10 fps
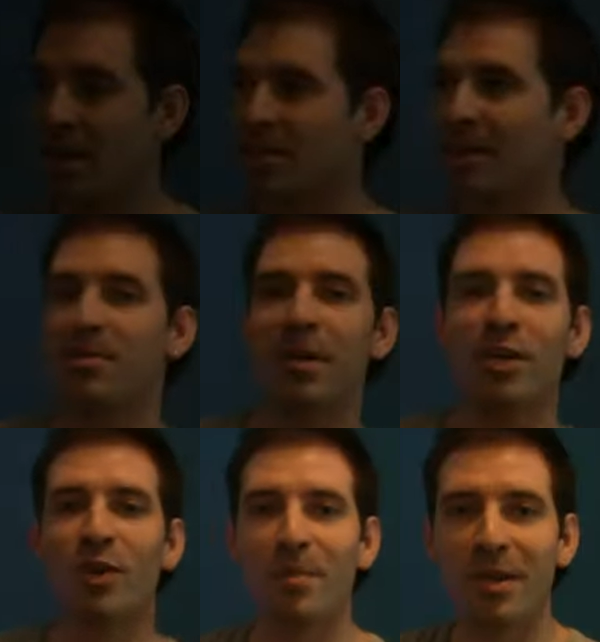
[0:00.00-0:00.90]
So it gives me a
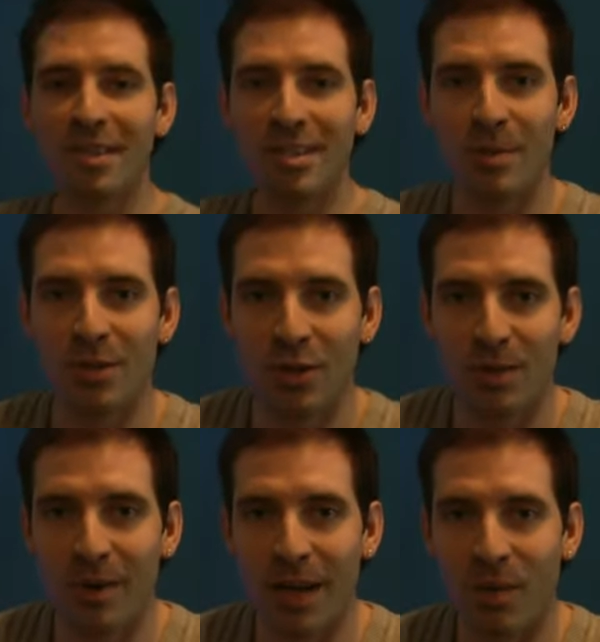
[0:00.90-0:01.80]
great pleasure then to be
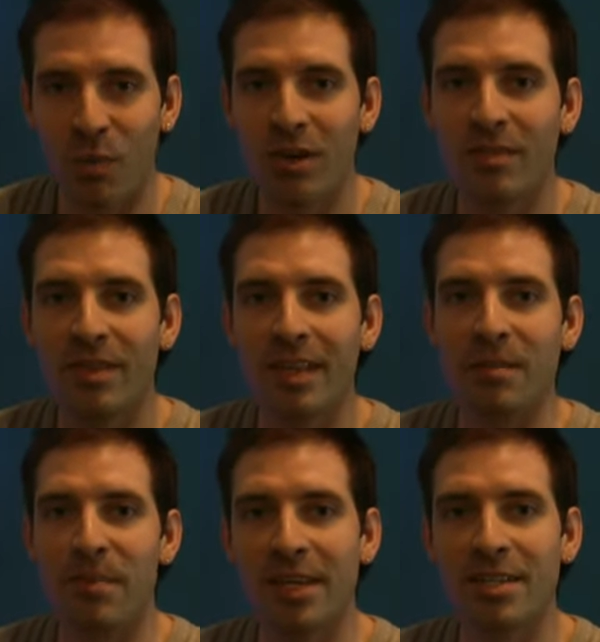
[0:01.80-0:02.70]
joined by one of the
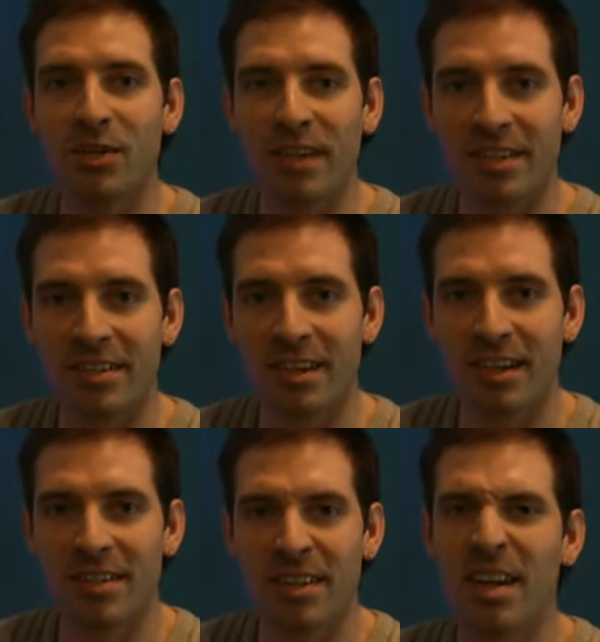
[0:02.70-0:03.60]
biggest cricket
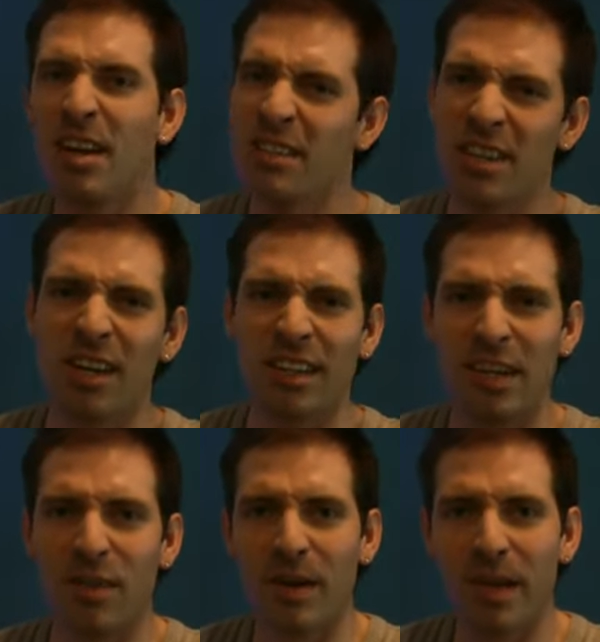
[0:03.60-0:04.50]
stars, certainly
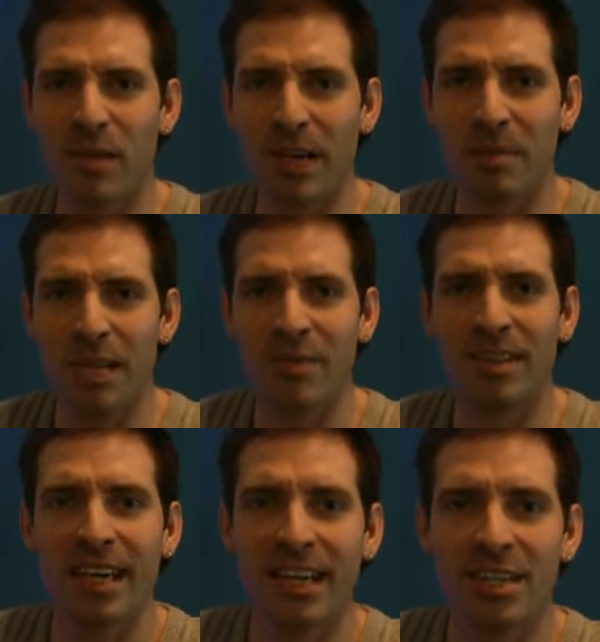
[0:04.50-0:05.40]
around, I reckon, played for
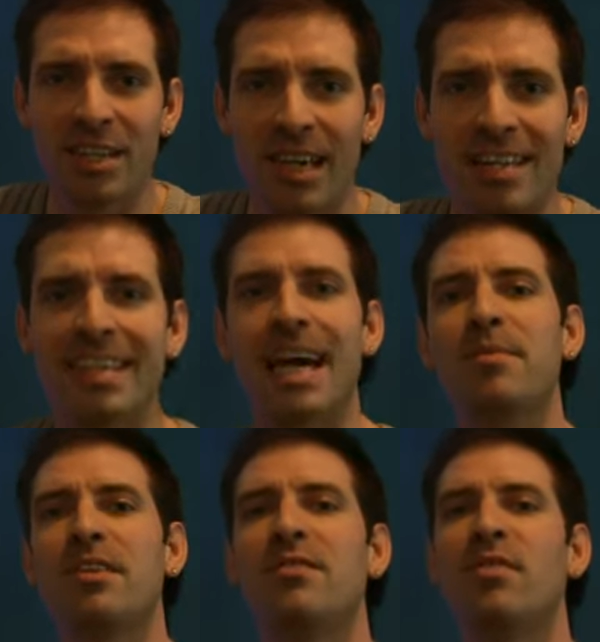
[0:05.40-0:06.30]
Lancashire, he's
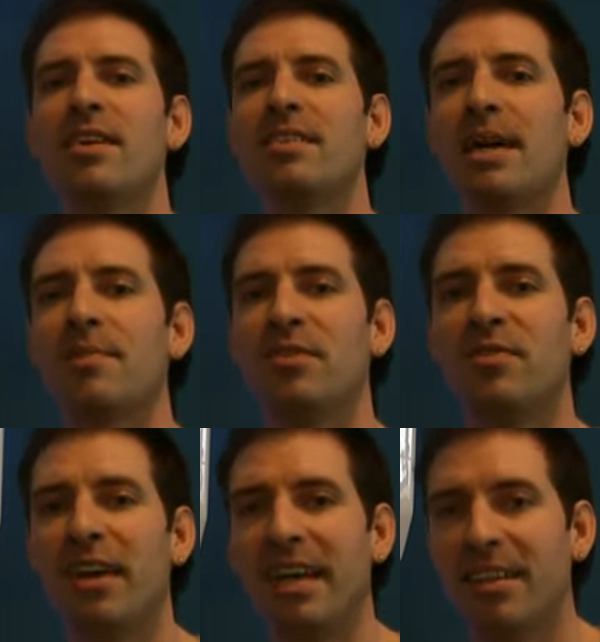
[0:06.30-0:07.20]
captain and vice-captain
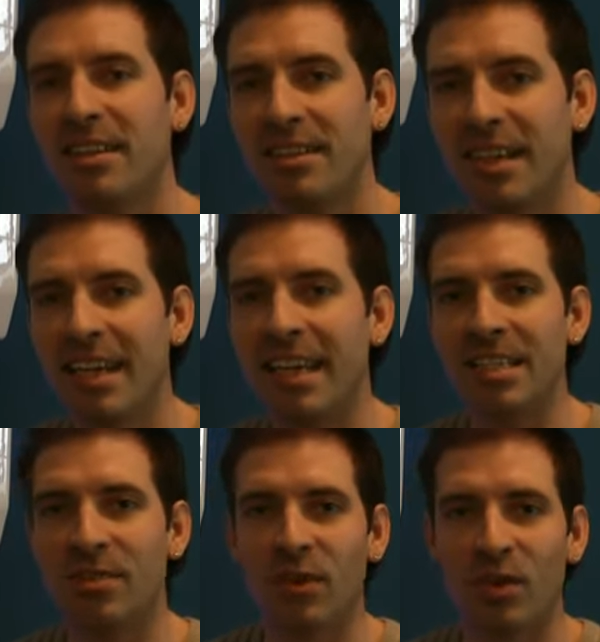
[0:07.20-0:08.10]
for England.
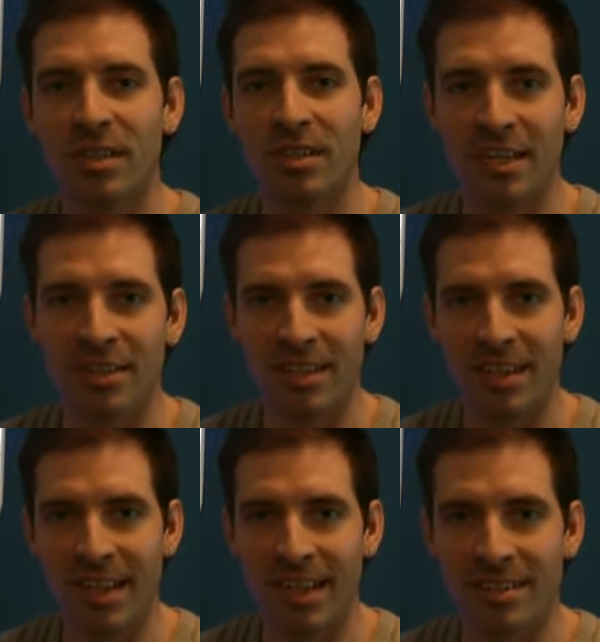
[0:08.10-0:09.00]
He's of course the legend
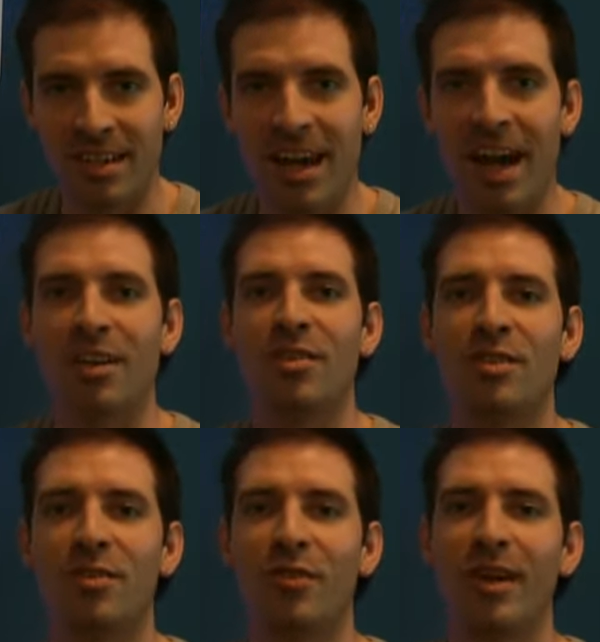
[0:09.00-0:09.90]
that is
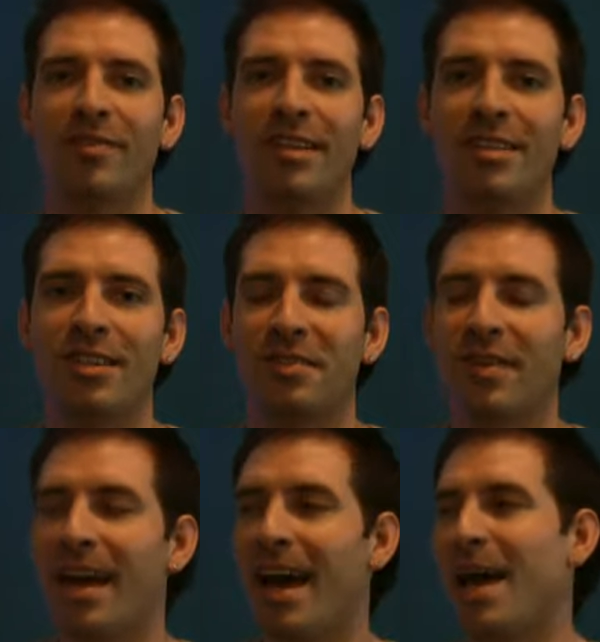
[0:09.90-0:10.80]
Andrew Freddie Flintoff
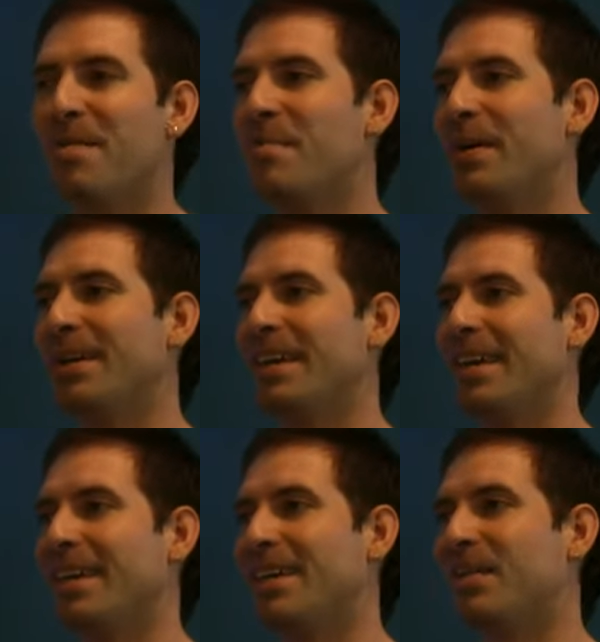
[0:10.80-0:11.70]

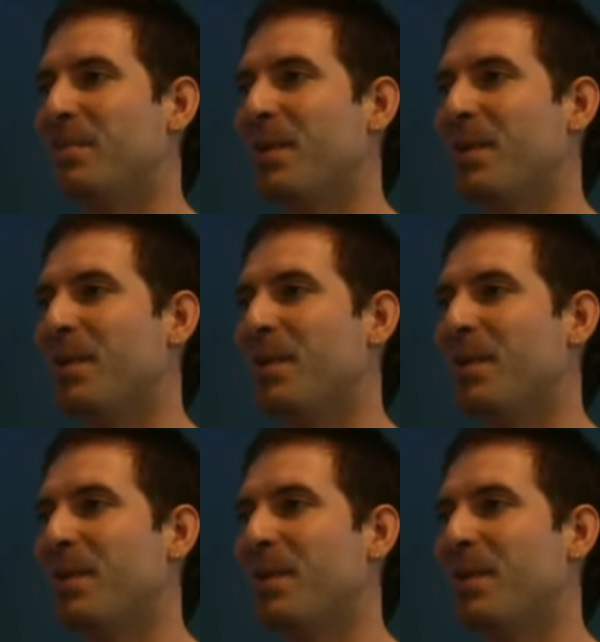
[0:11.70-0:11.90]
MBE.